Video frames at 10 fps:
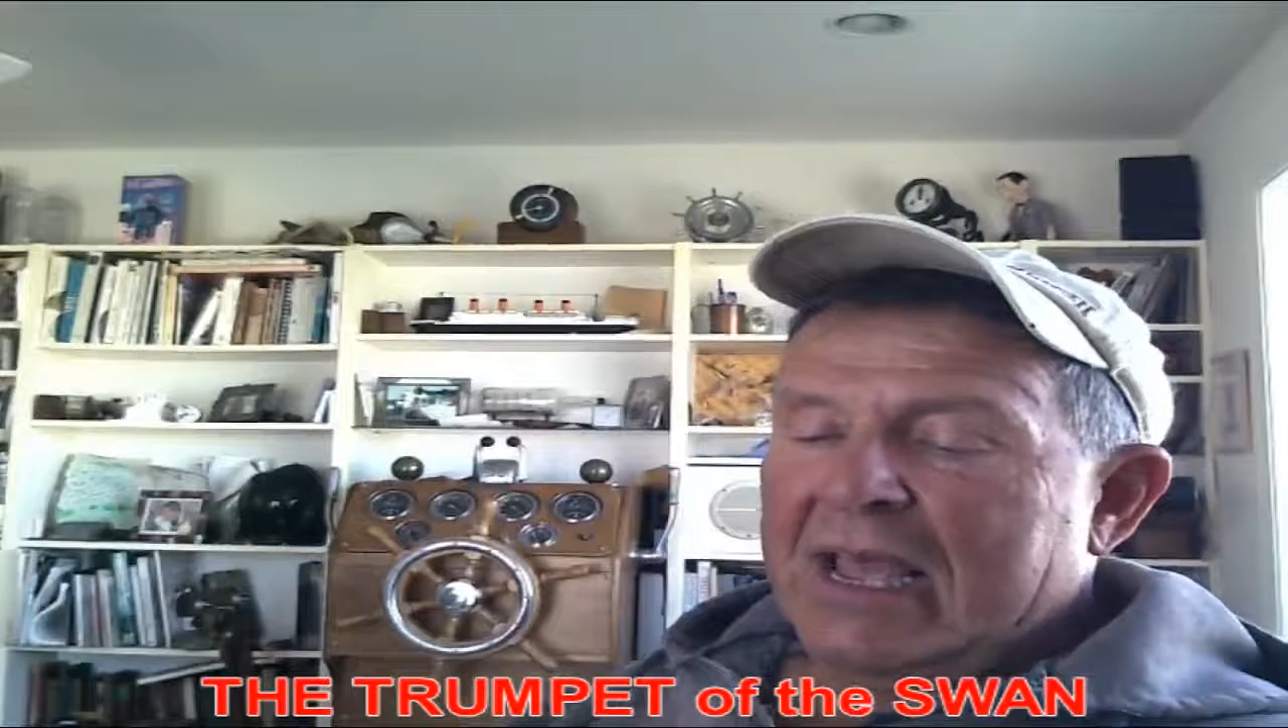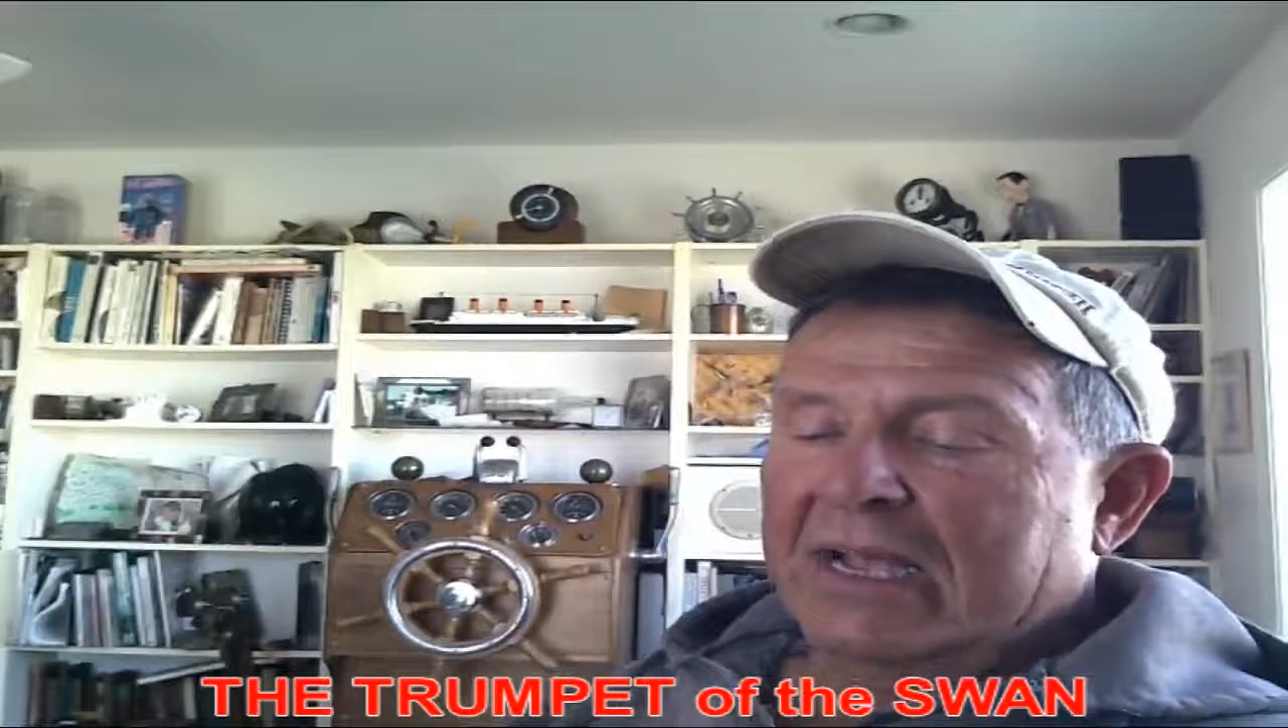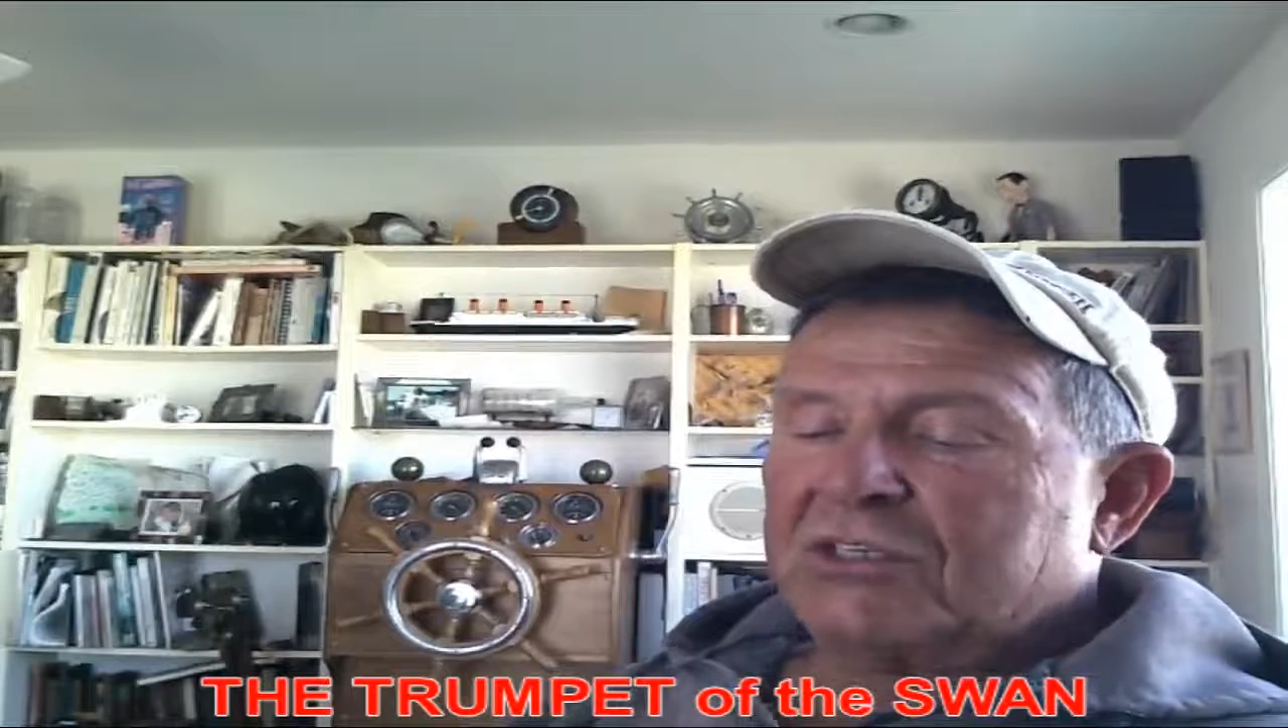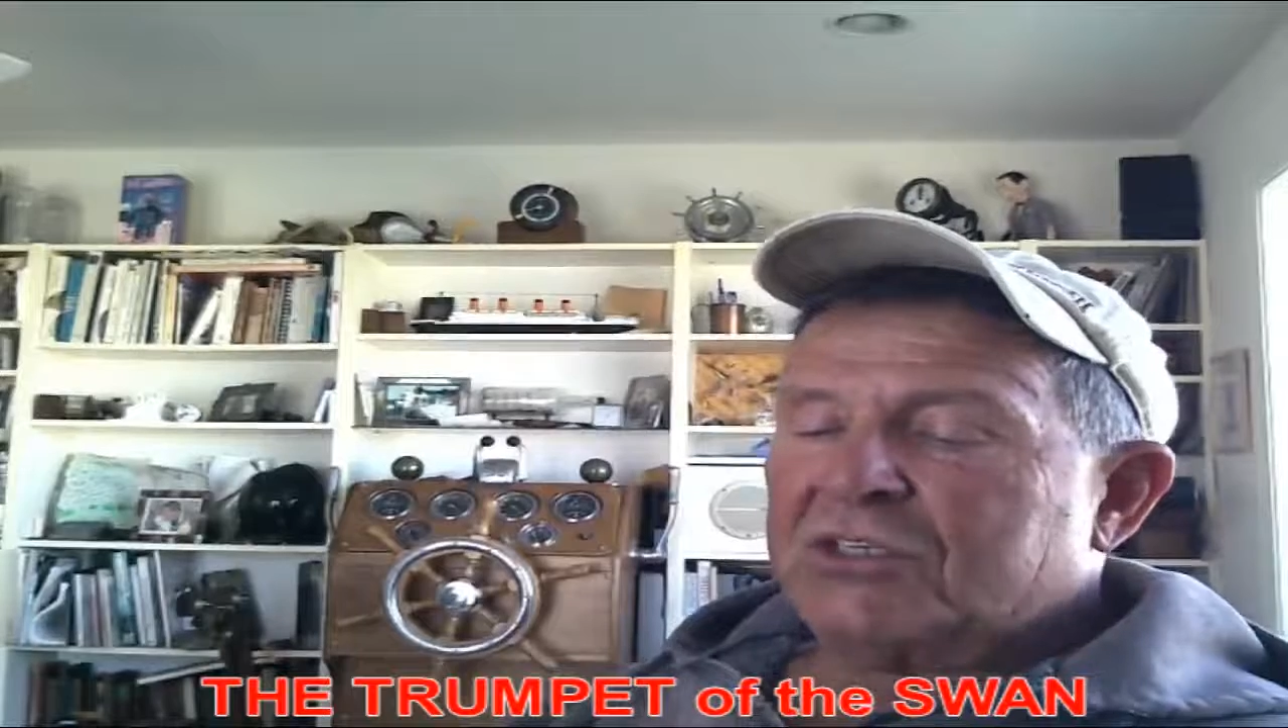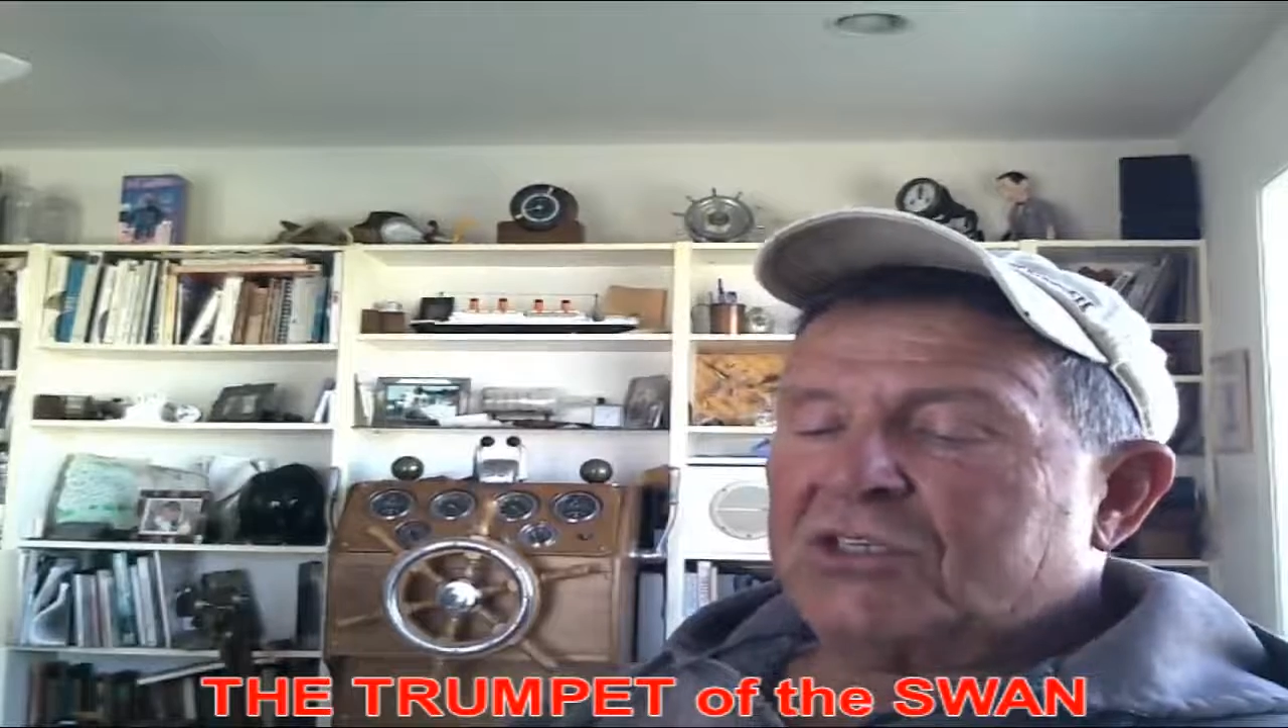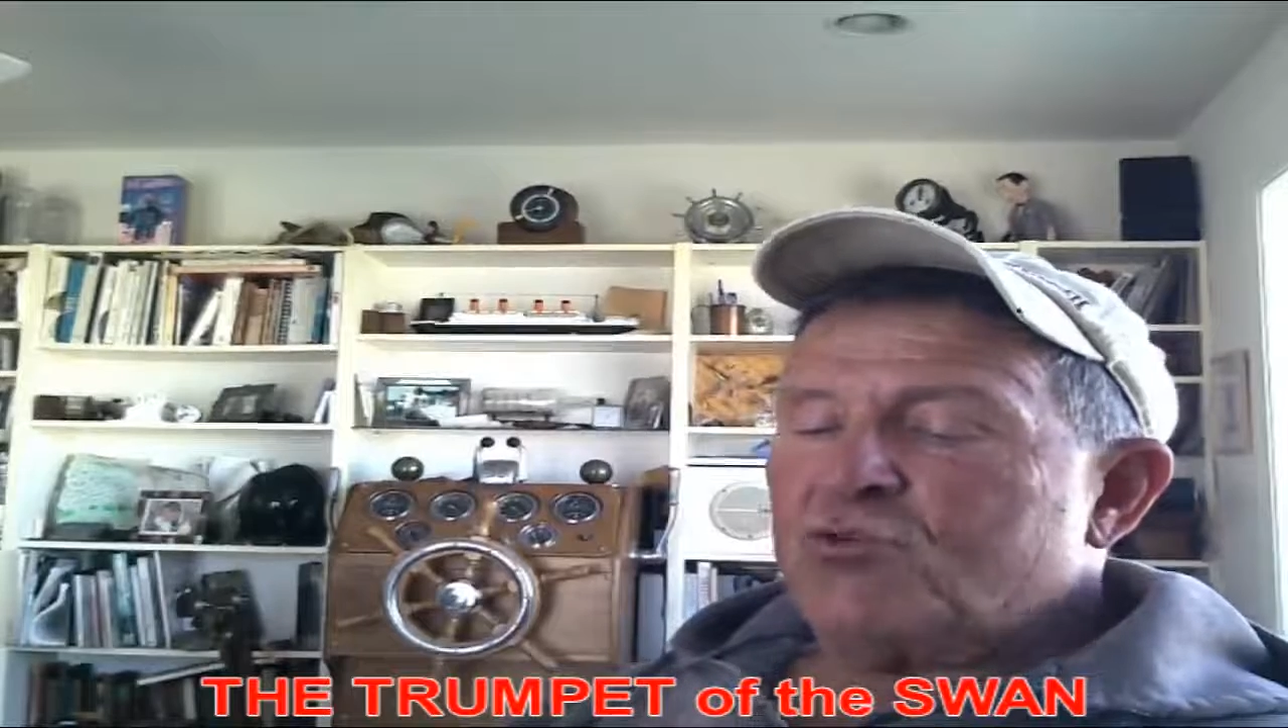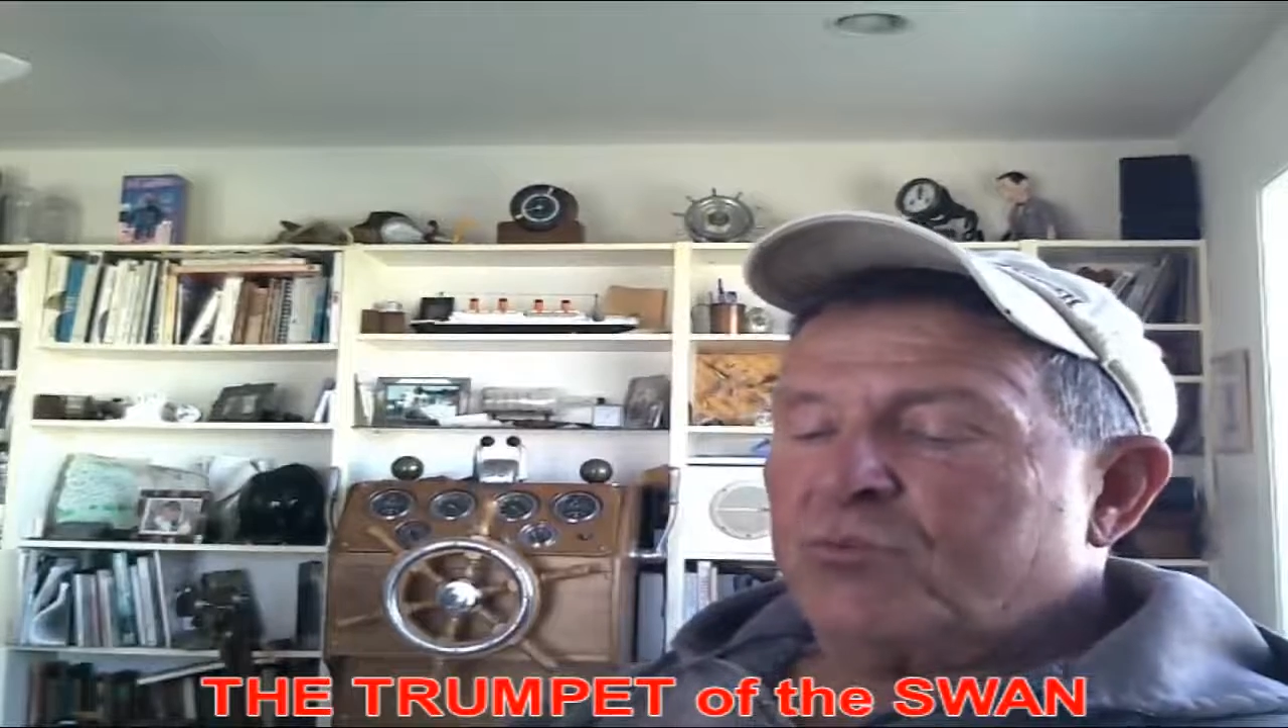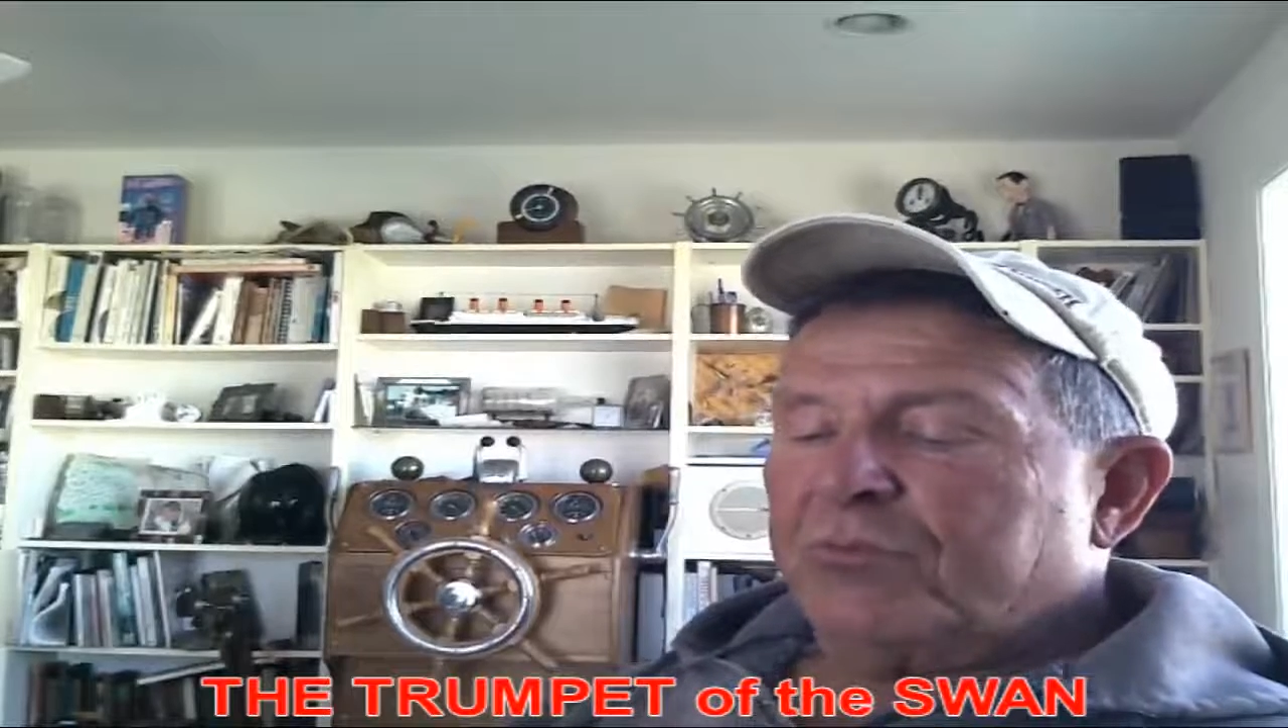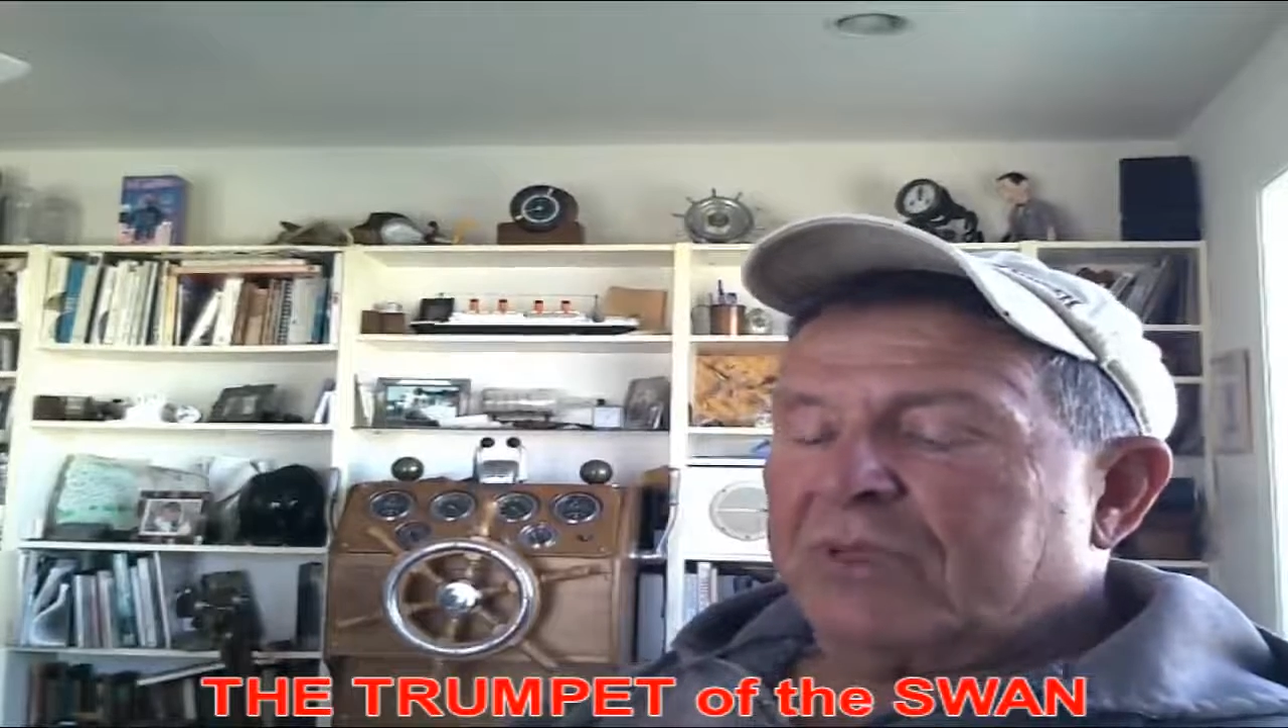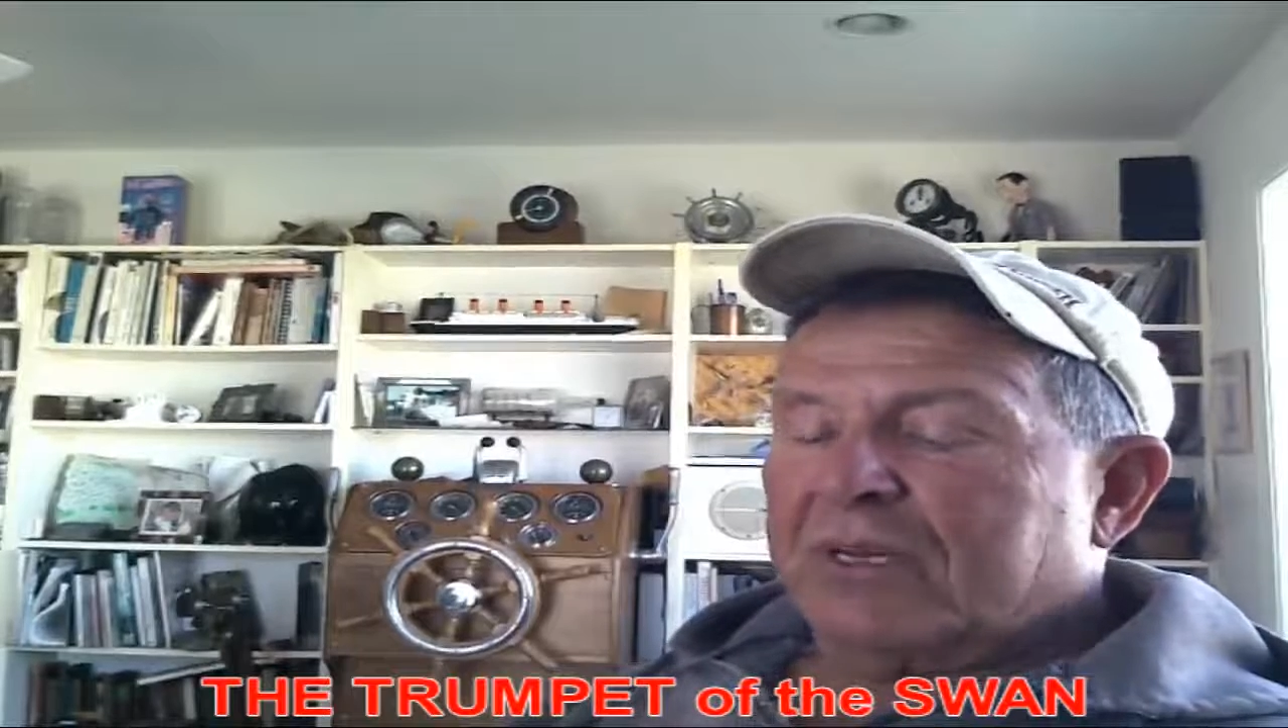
and zoomed it